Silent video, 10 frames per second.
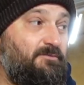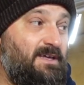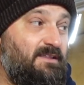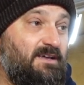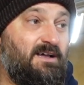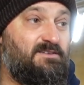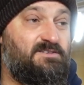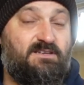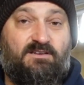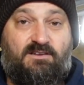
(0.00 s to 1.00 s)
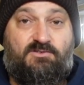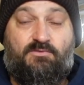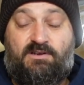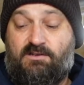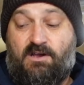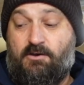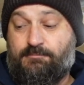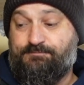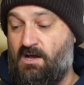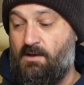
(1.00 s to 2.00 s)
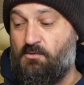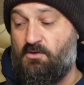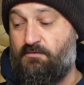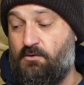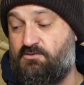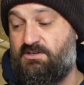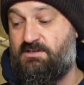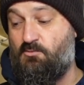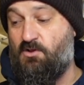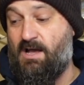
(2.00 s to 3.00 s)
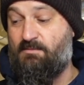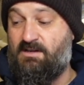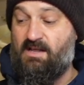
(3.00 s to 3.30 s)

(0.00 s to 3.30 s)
from that, the car's sitting and it's ready to go. Um, got the fuel system all happening